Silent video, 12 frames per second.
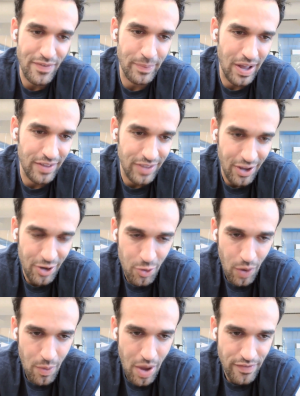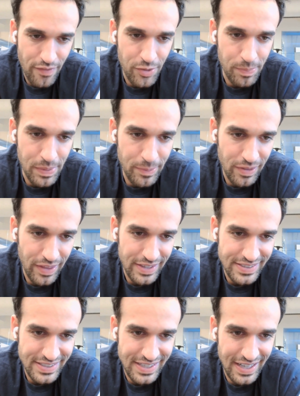We have 120. I don't know why we have a few people
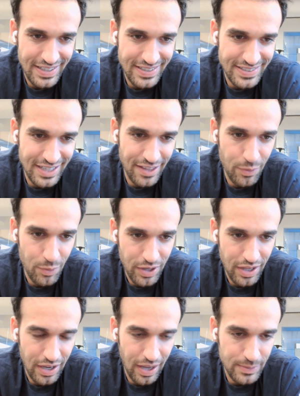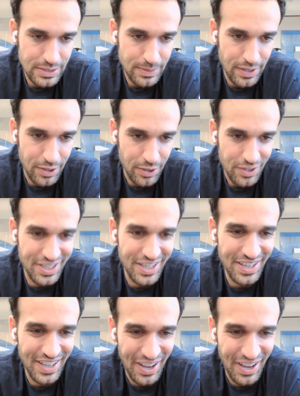that just like say they're working at Capchase, but they're not.